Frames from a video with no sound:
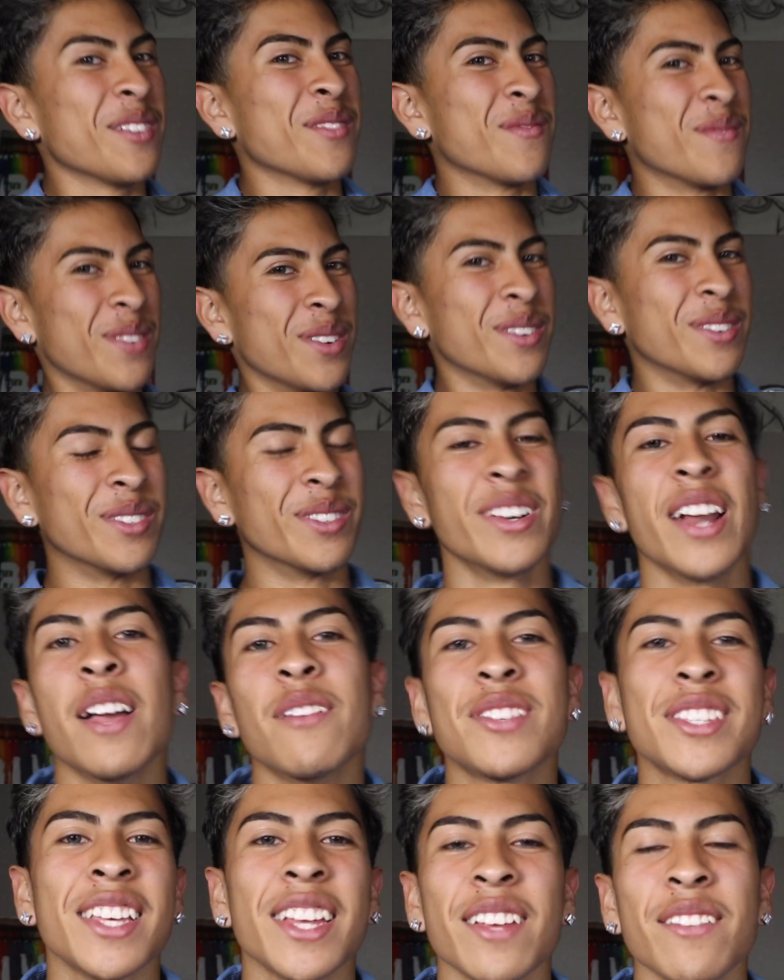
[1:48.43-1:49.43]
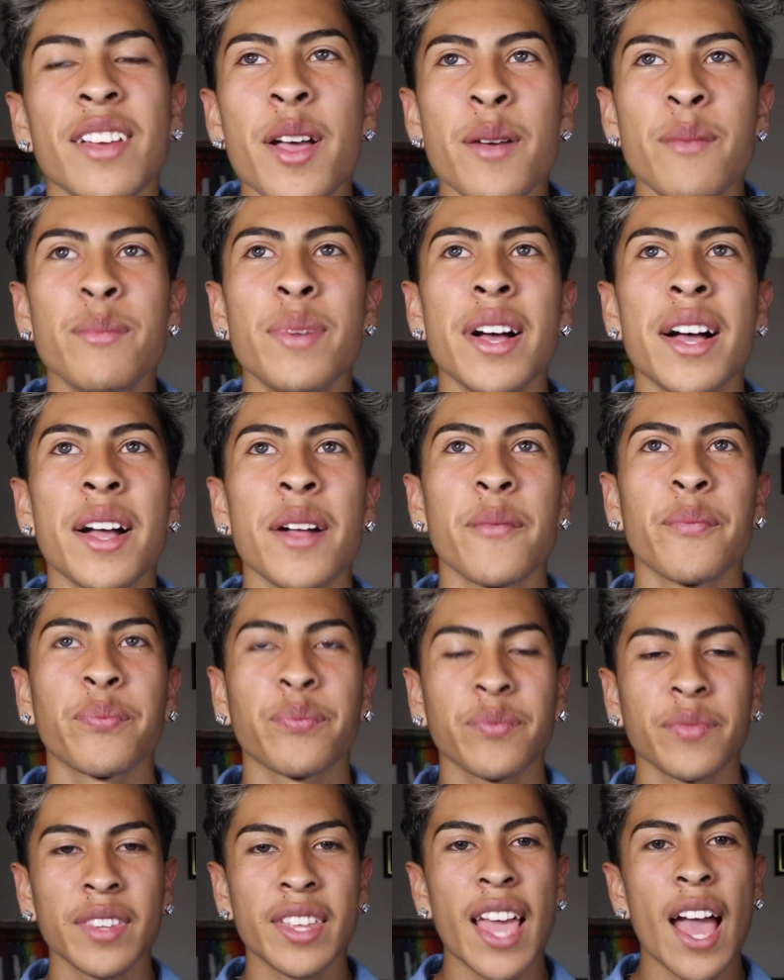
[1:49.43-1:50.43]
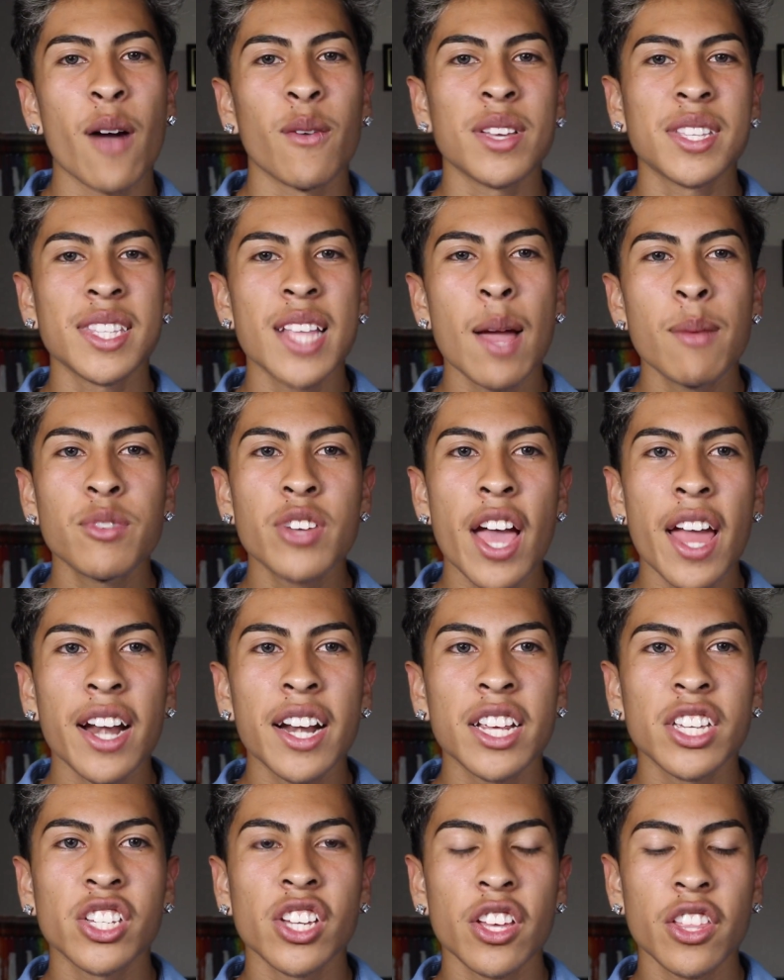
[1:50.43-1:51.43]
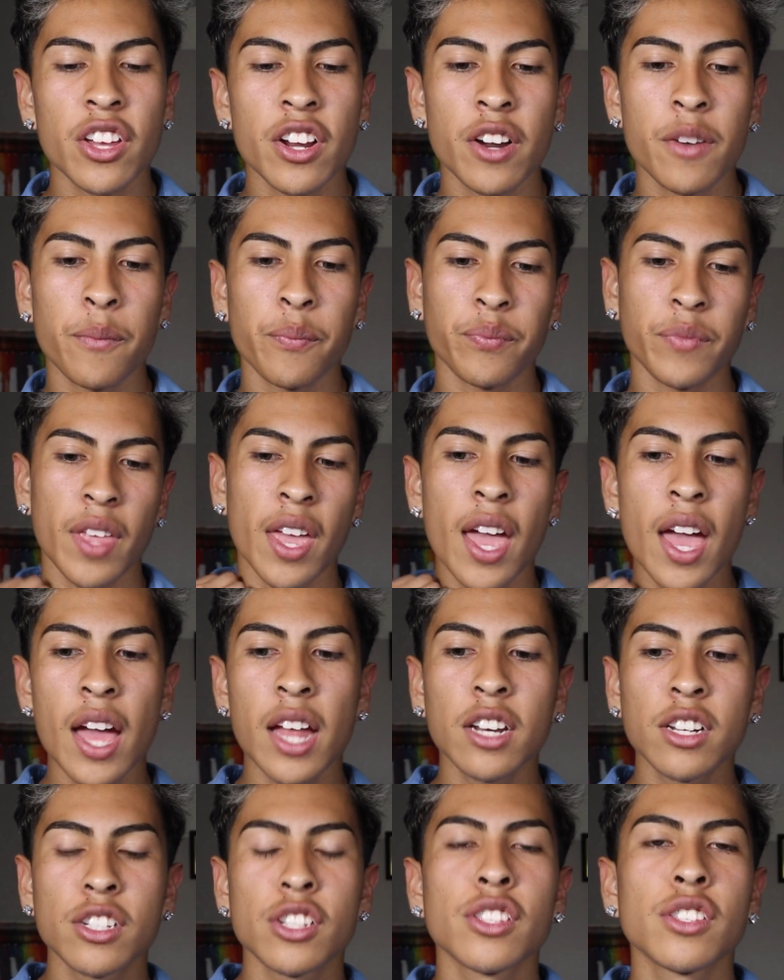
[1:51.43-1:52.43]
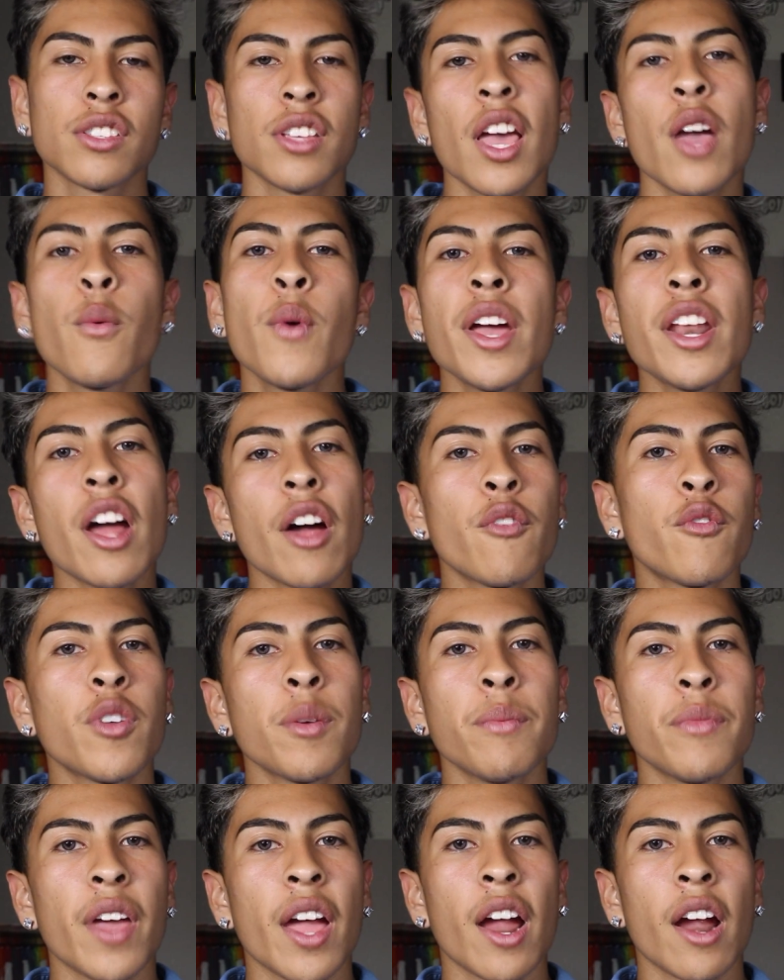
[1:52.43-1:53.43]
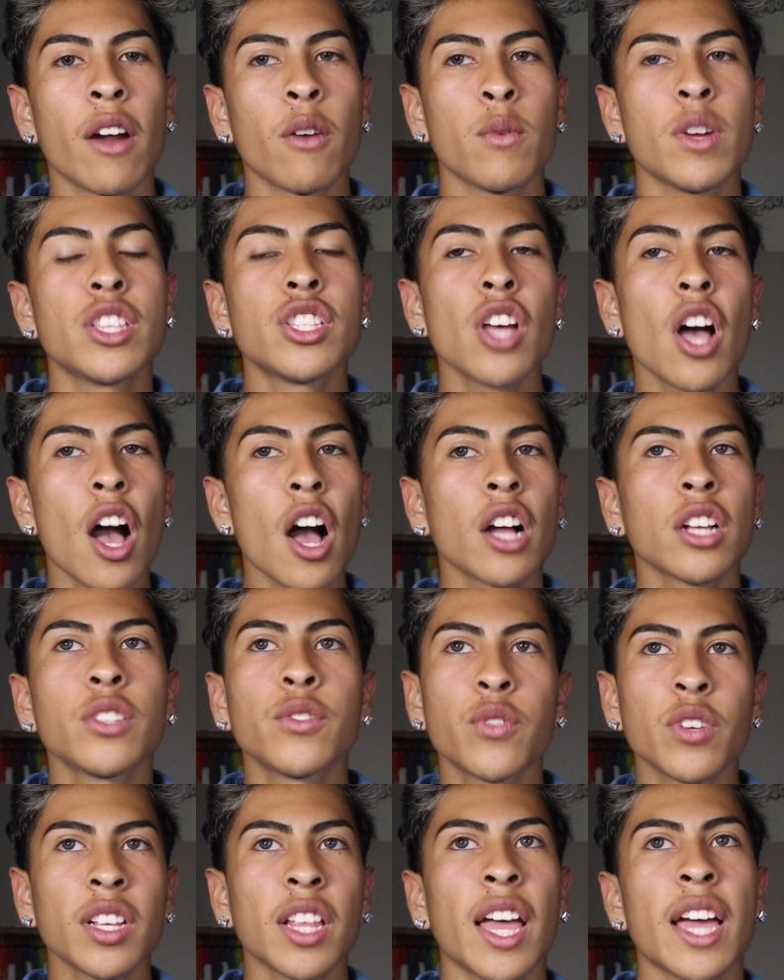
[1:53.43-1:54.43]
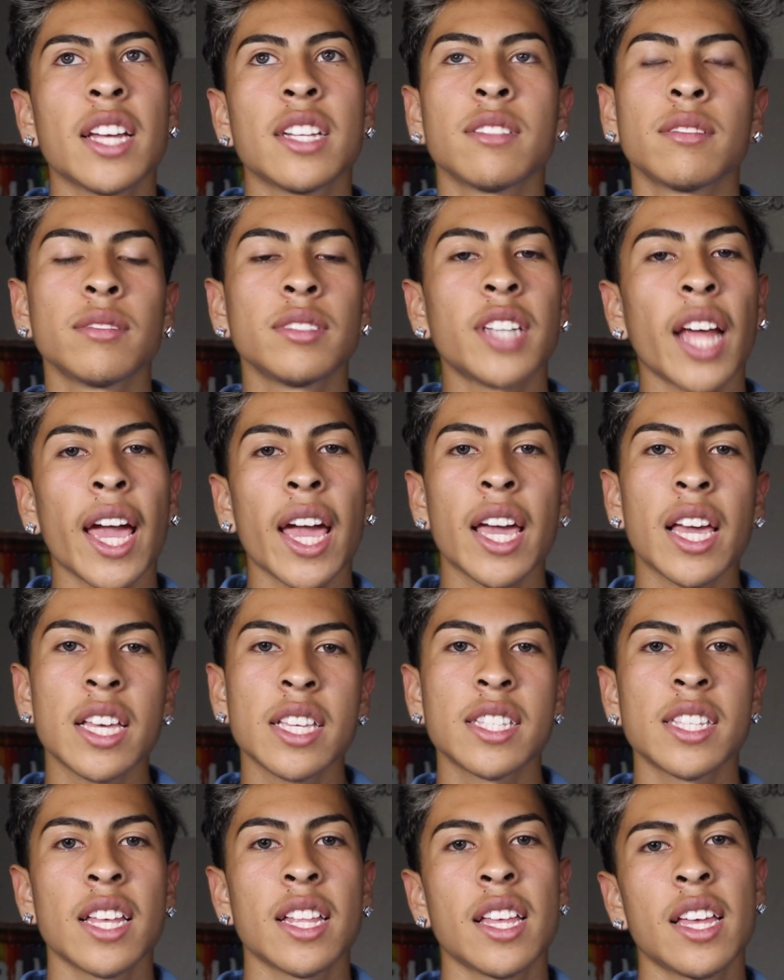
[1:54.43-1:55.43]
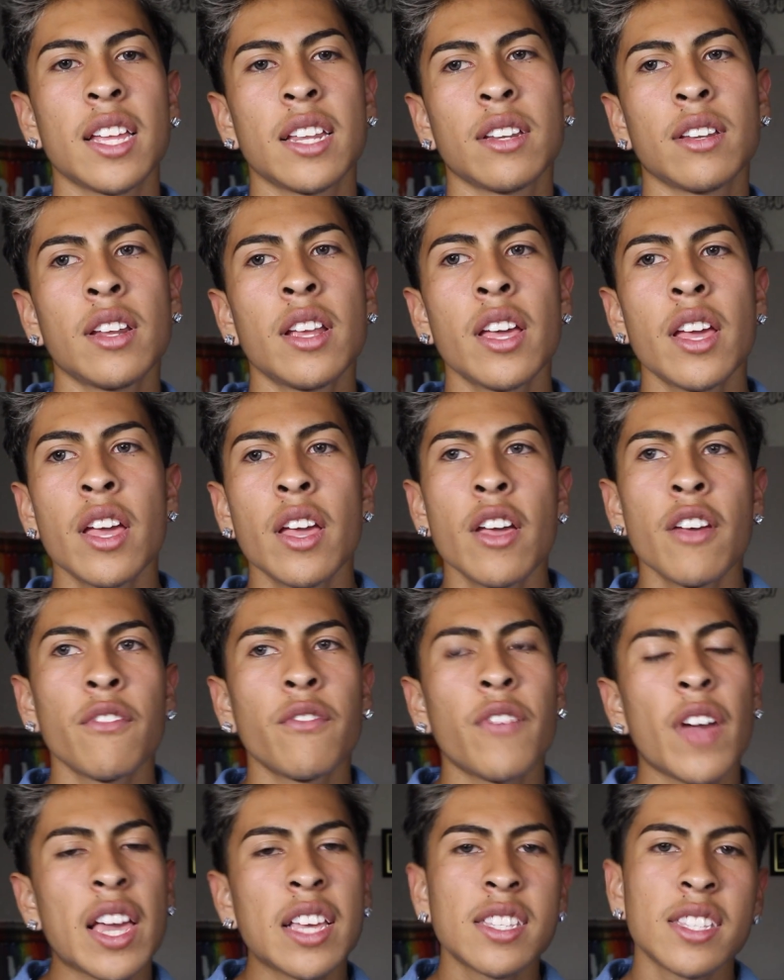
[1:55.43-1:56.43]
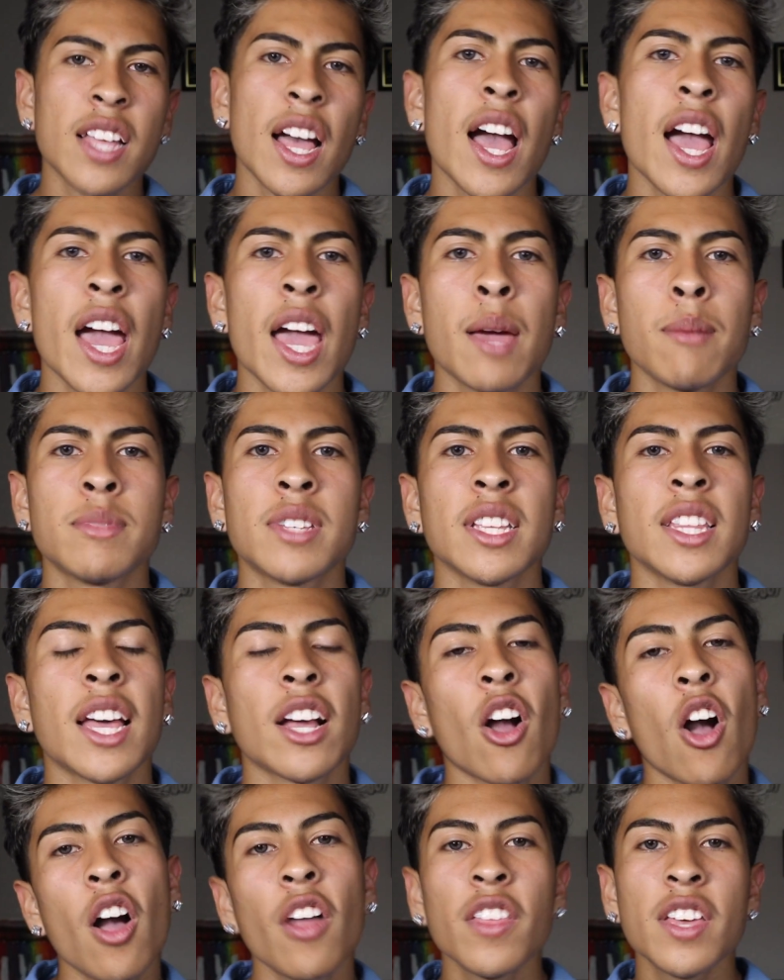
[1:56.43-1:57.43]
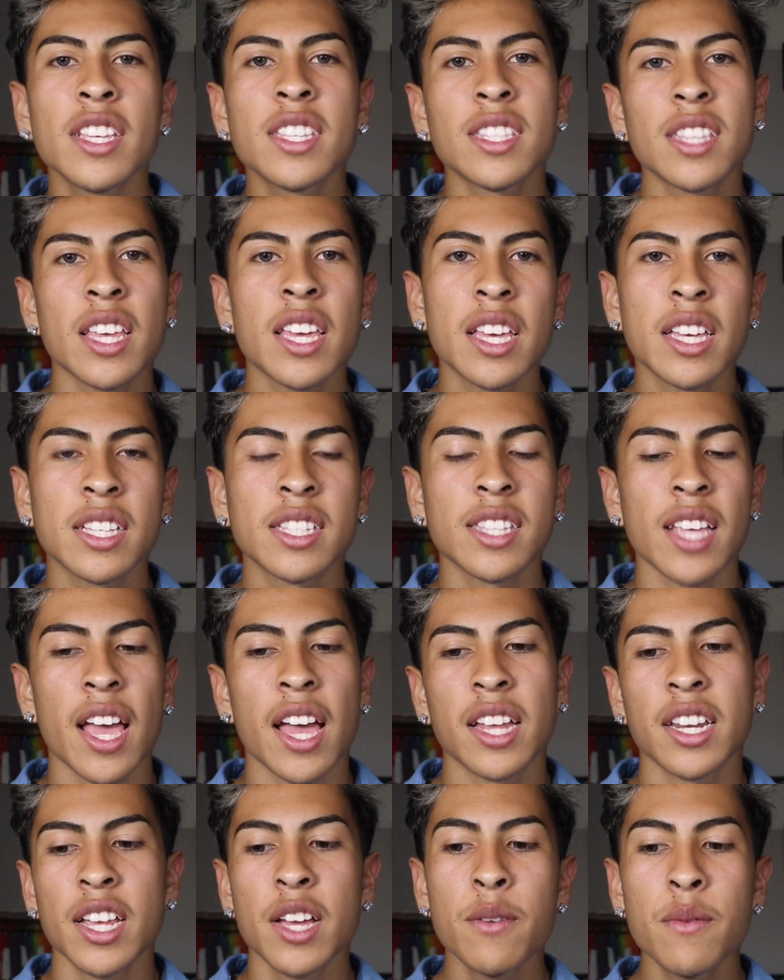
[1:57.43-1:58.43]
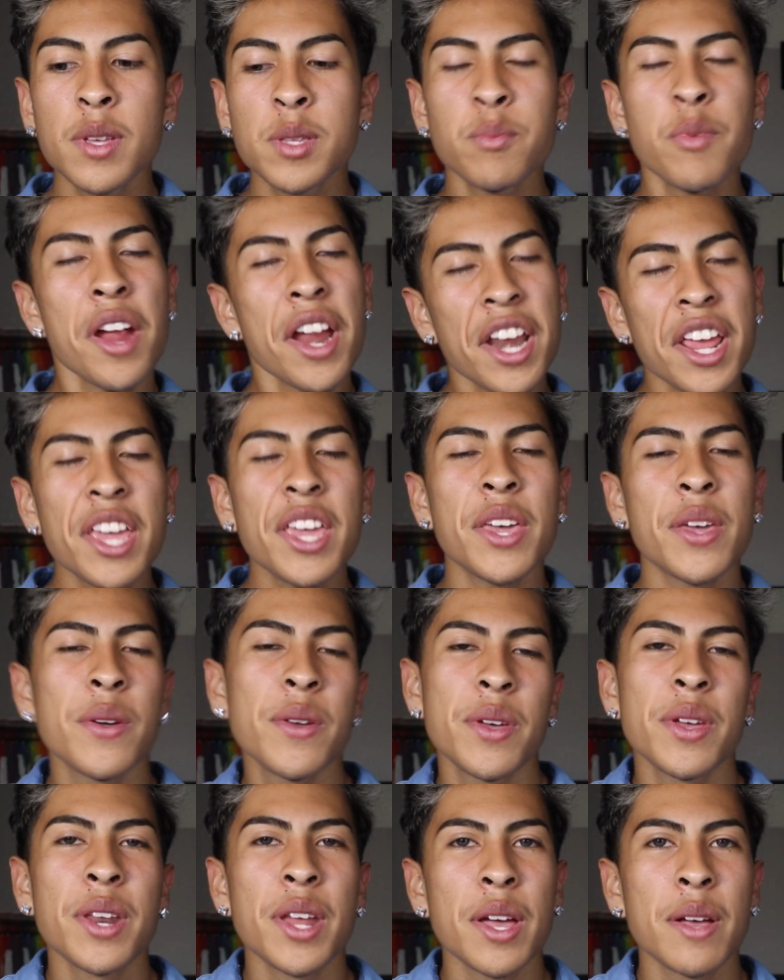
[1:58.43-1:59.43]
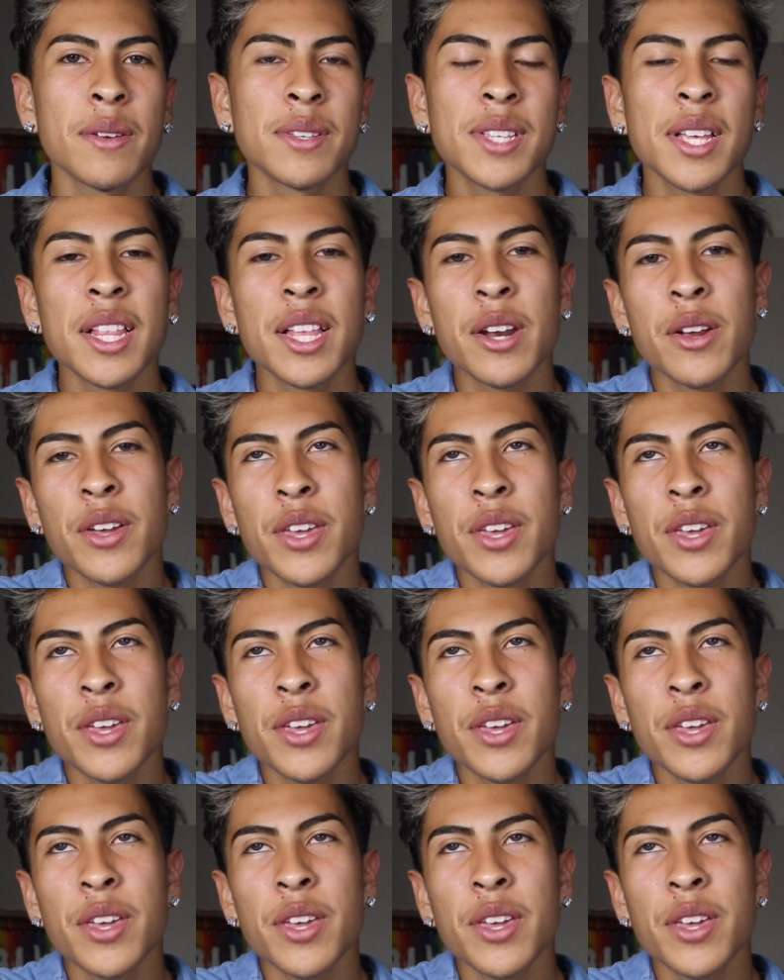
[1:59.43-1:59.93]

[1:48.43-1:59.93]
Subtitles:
Boo, I'm just kidding. But yeah, we Snapchatted each other, and it went on from there. We talked for like days, and then FaceTimed and like all these things, and it was pretty cute, you know, it was a little